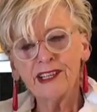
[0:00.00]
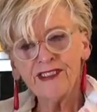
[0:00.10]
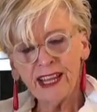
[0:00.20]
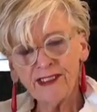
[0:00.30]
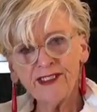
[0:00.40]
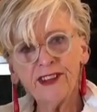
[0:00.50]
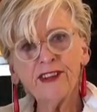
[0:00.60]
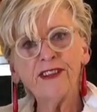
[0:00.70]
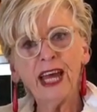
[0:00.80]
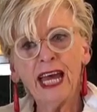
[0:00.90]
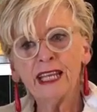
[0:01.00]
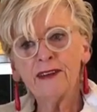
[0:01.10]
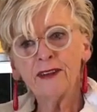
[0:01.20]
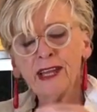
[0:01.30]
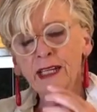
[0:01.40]
test it and
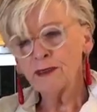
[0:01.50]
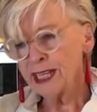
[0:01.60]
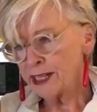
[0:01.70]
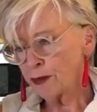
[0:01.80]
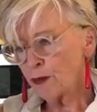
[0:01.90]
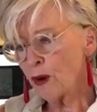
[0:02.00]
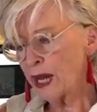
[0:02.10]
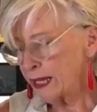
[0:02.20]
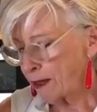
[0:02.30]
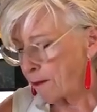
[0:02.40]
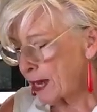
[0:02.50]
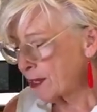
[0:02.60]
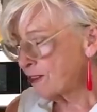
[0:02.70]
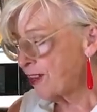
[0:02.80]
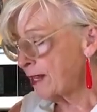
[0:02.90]
they'll need quite
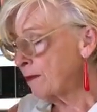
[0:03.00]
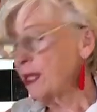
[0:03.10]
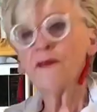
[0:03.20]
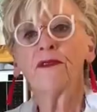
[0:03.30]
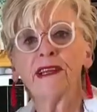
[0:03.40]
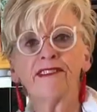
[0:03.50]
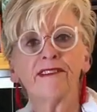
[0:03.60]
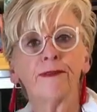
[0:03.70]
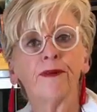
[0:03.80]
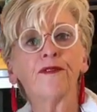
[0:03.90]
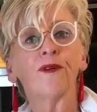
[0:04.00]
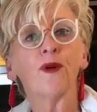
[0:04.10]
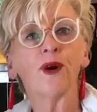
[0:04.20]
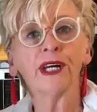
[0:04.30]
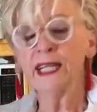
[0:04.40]
about a 10-minute rest
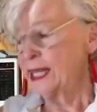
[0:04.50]
before